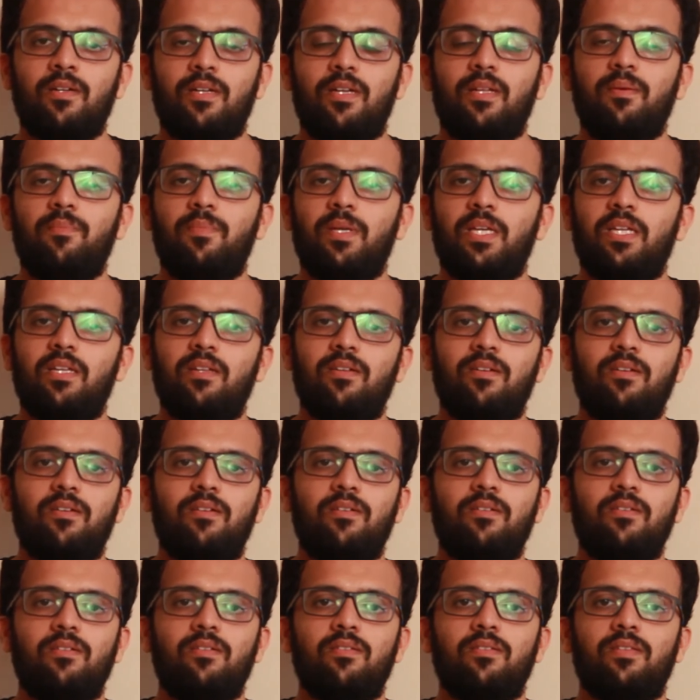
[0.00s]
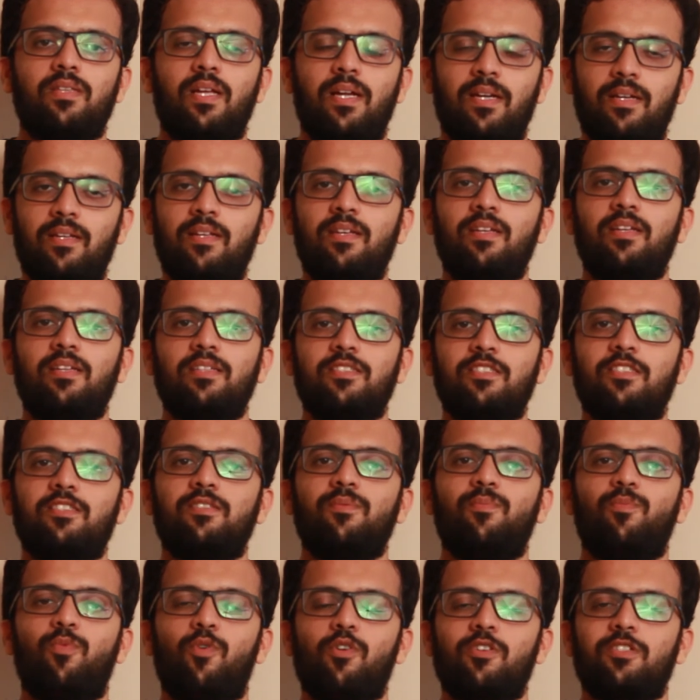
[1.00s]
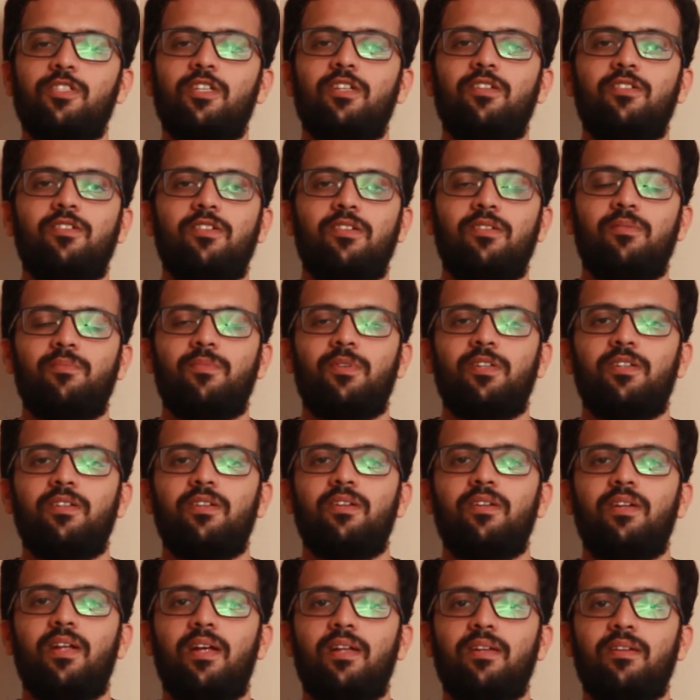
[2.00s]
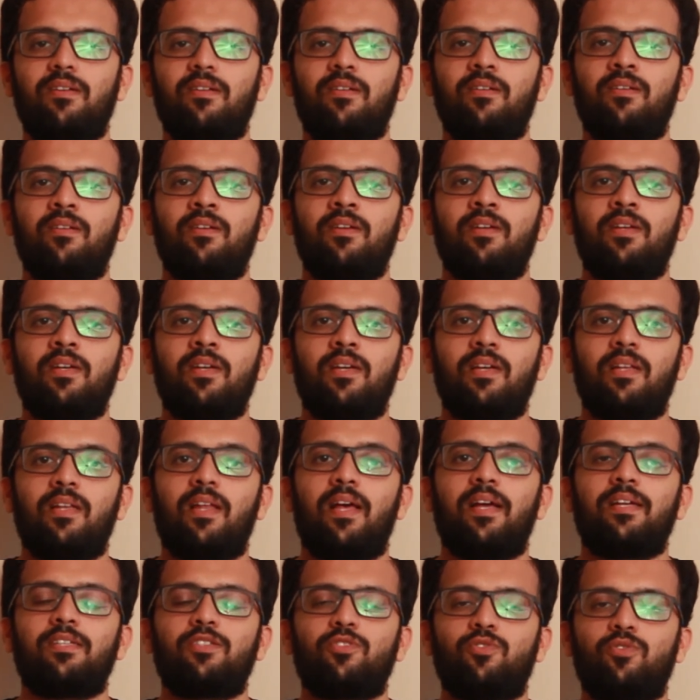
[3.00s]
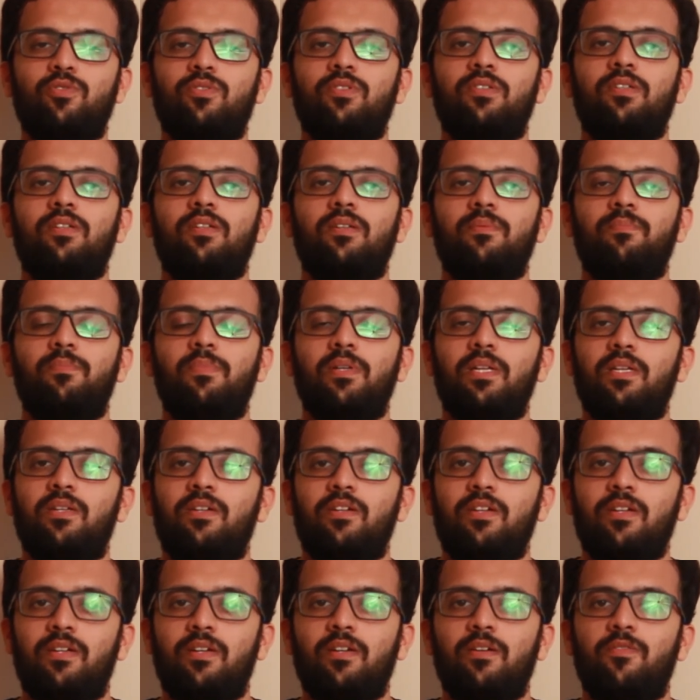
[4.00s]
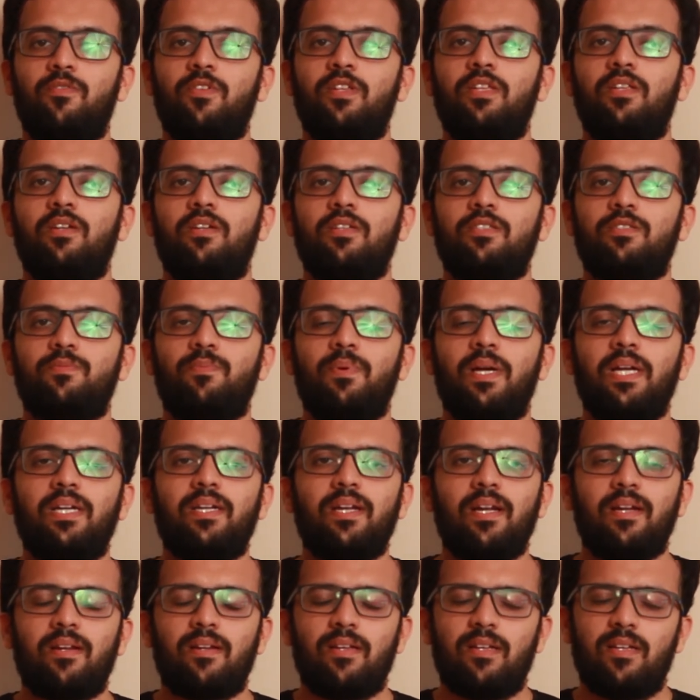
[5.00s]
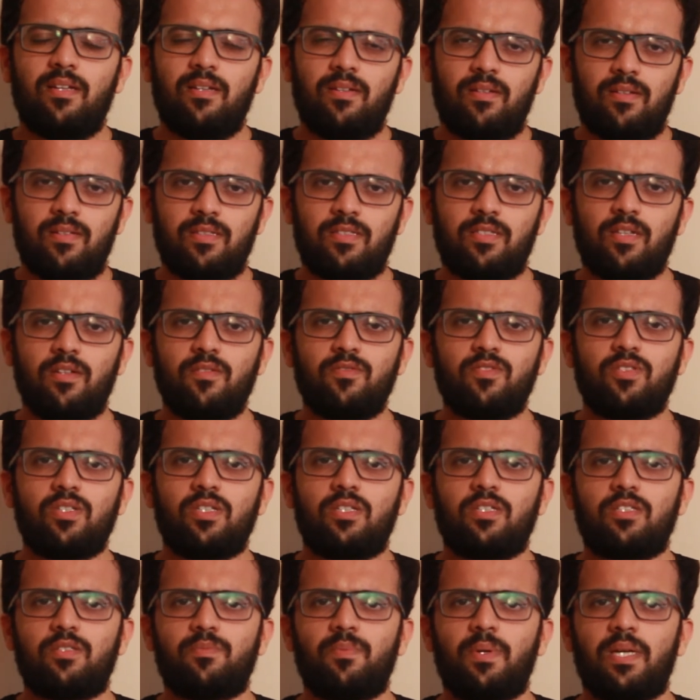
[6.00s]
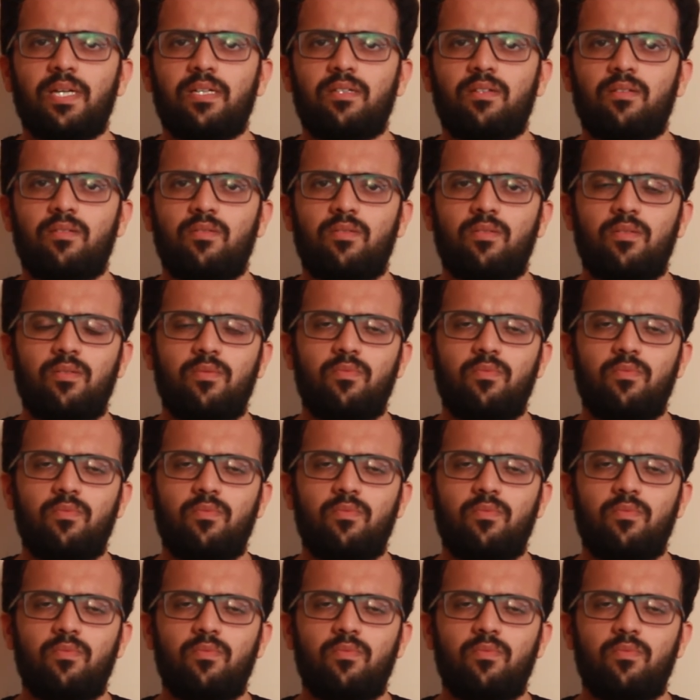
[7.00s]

demeanor, that he is the boss at Real Madrid and likes to be treated with the respect, and he deserves the respect